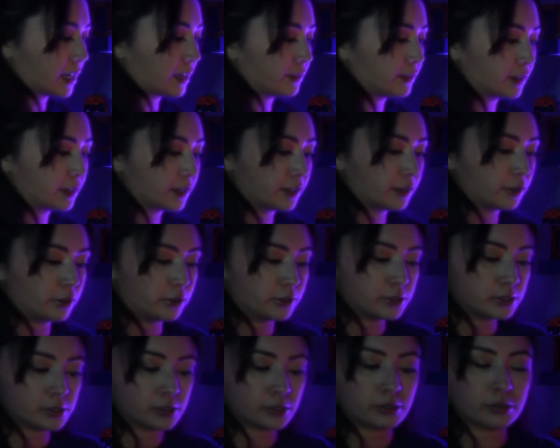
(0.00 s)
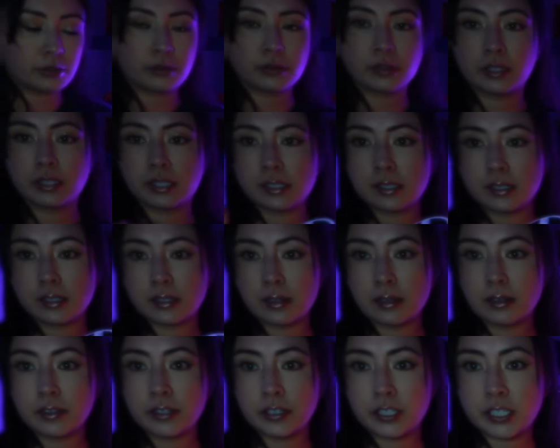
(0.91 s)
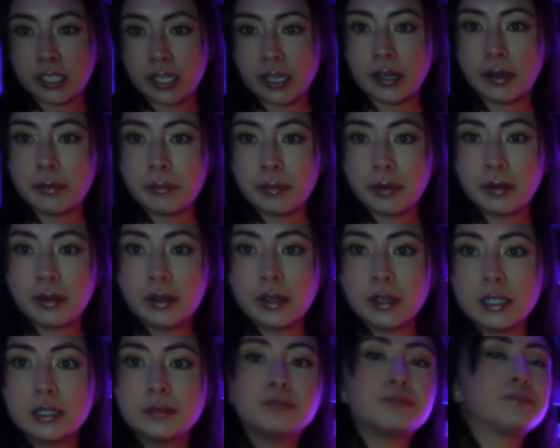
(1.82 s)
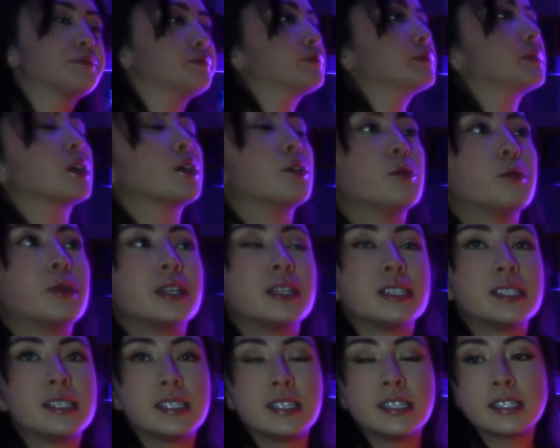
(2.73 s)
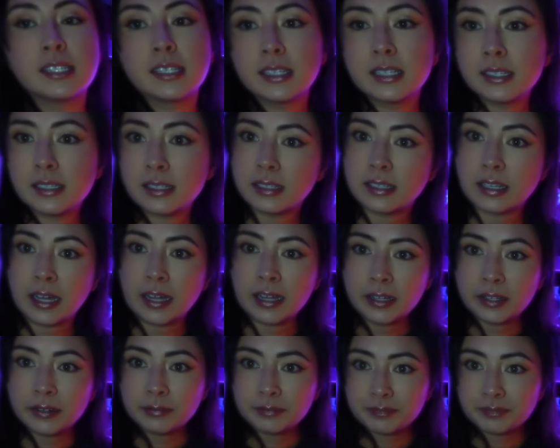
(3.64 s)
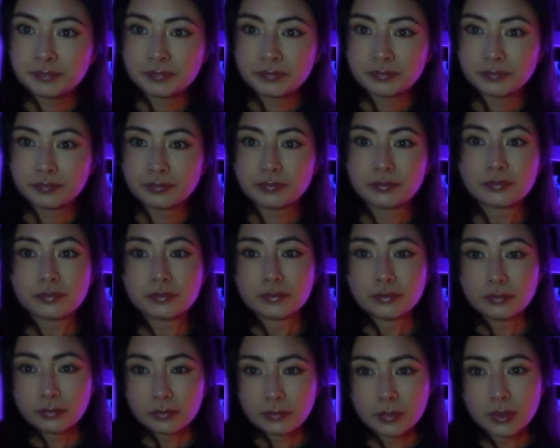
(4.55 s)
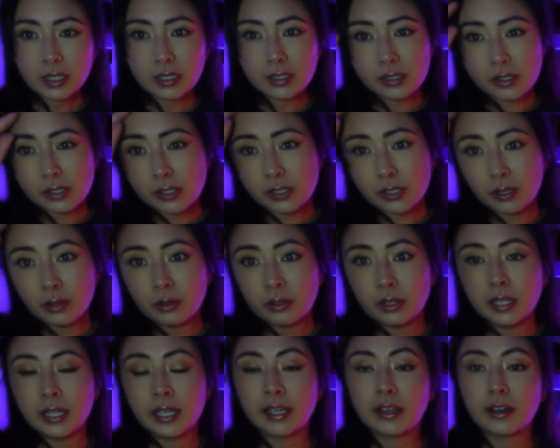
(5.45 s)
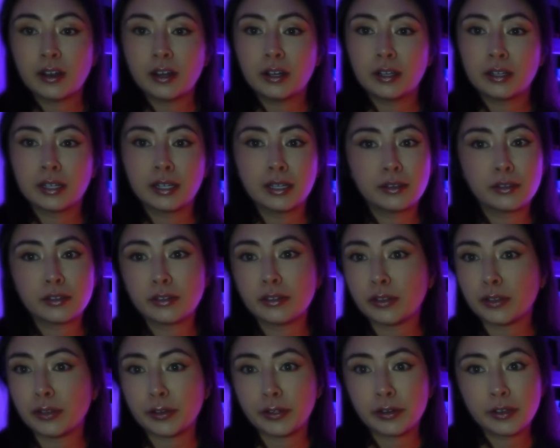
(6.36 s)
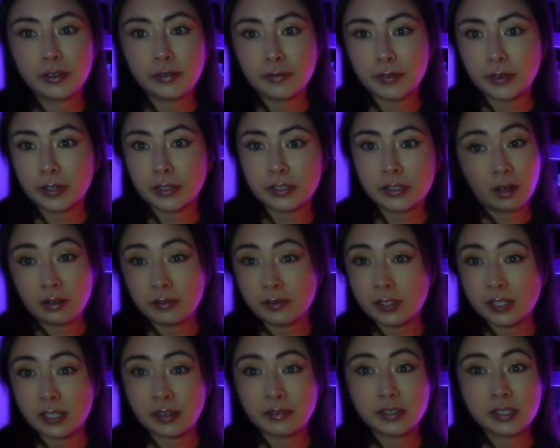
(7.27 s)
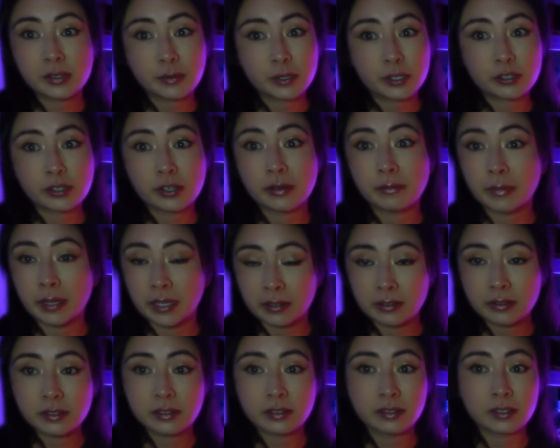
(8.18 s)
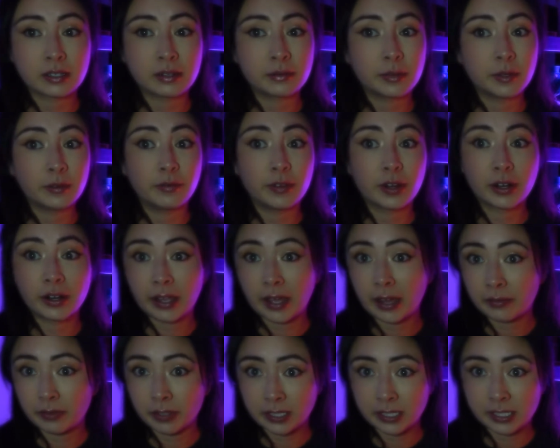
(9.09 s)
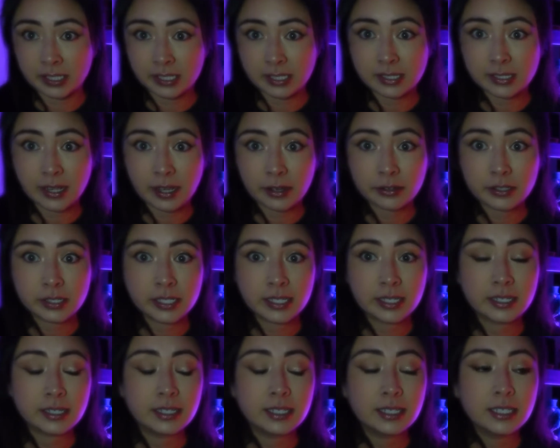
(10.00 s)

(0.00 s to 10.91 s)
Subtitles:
And then I also, this is another tip, when the season is done, so like on either the 31st, a lot of stuff, especially at Michael's, is going to be very heavily discounted.